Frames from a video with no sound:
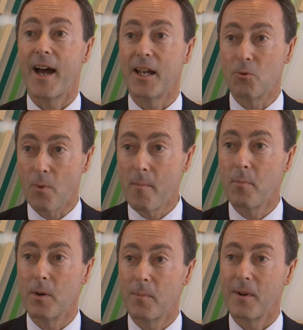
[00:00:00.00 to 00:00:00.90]
and
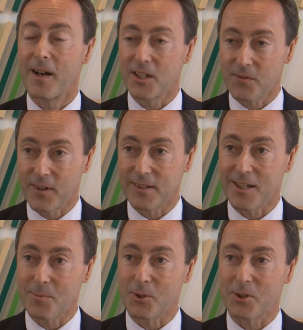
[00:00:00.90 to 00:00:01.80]
ramp up as
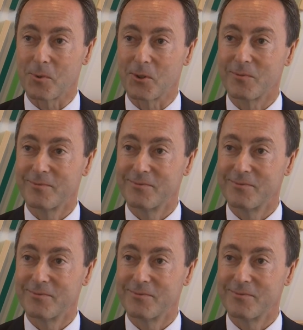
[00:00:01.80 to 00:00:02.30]
fast as possible.